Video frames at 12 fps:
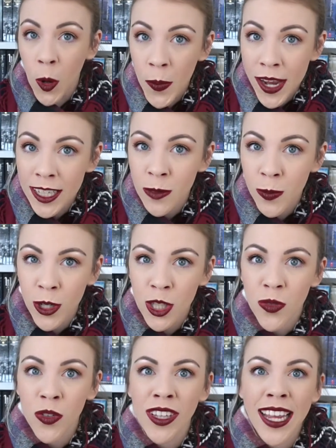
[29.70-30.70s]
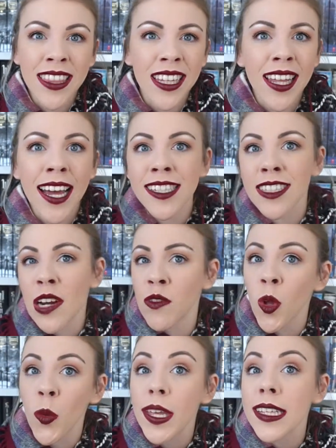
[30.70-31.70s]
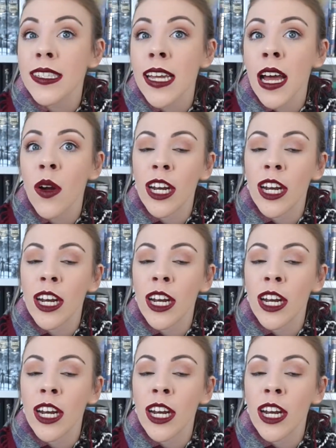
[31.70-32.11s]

romance books for like the last several weeks now,